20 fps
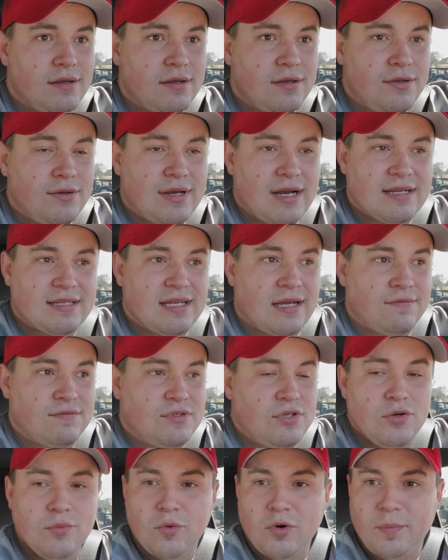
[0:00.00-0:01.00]
You guys have
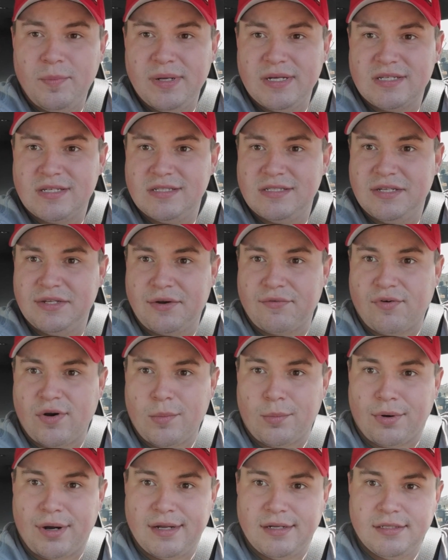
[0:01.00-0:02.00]
2 more pistons in your
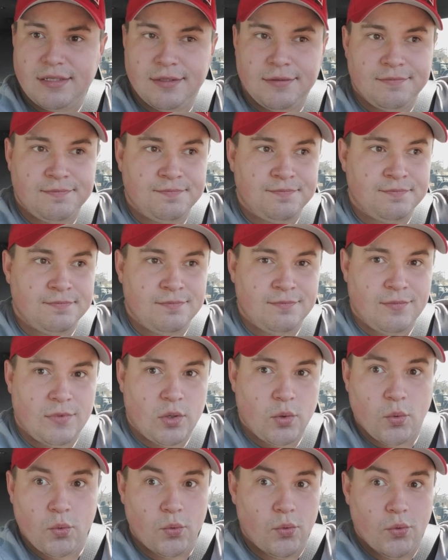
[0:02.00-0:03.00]
front brakes.
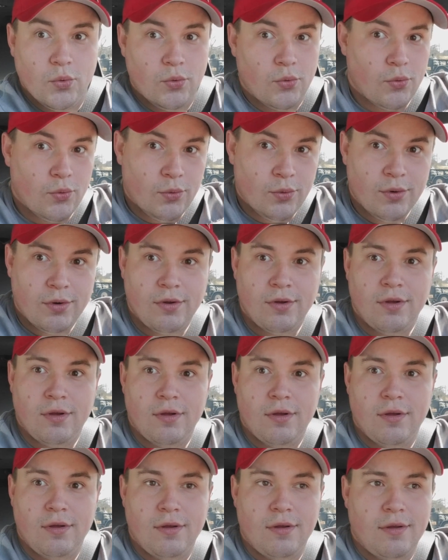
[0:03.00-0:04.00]
Ooh.
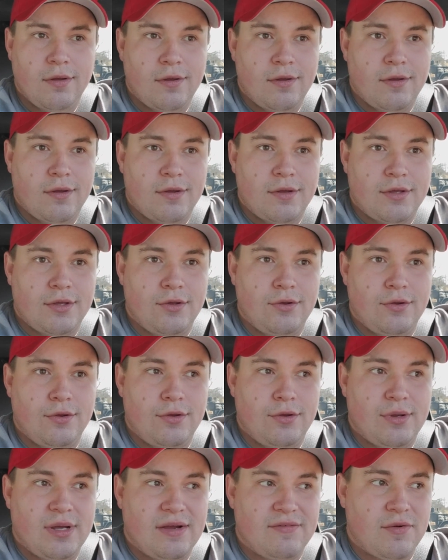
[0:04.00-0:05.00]

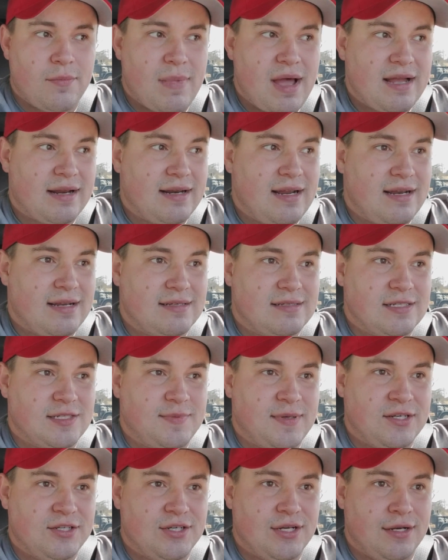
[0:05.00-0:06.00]
You have a magnetic
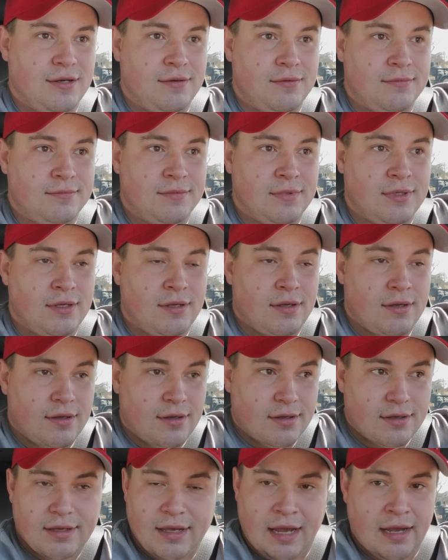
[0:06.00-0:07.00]

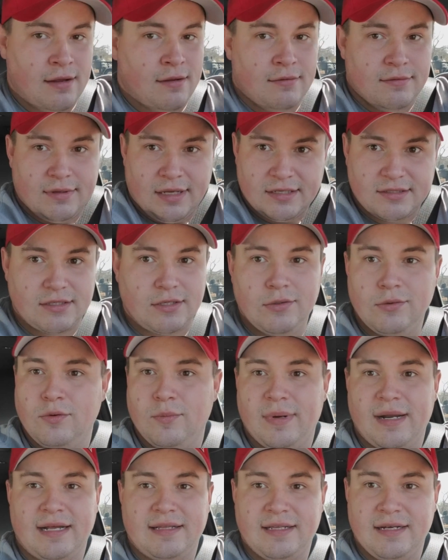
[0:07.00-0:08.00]
suspension. Okay, that's cool,
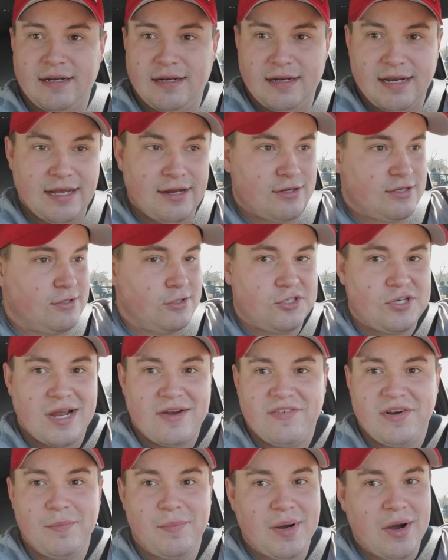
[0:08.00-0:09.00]
but at the end of the day, you're still
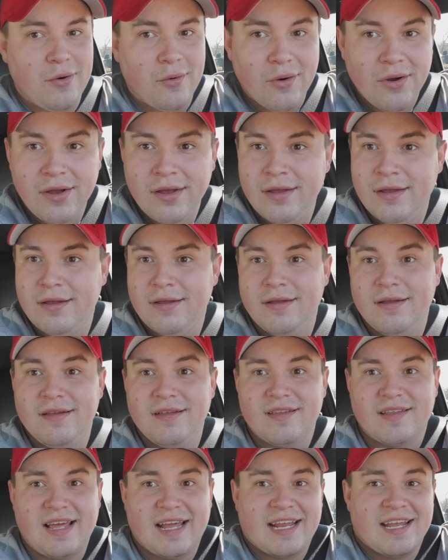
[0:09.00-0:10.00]
driving a boat.
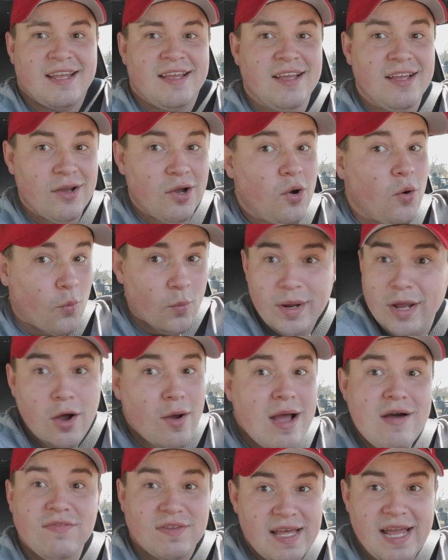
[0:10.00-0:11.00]
Like, we all
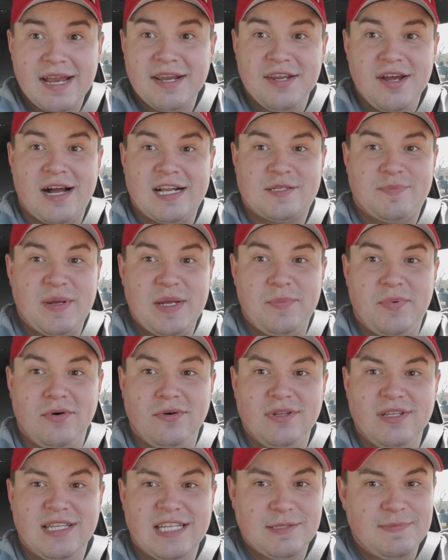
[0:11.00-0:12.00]
have land yachts,
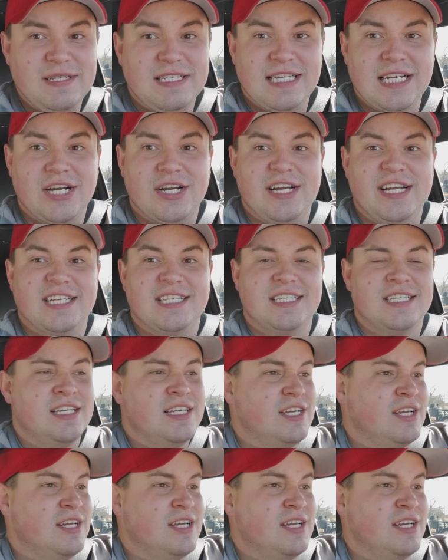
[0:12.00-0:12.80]
people. Let's be serious.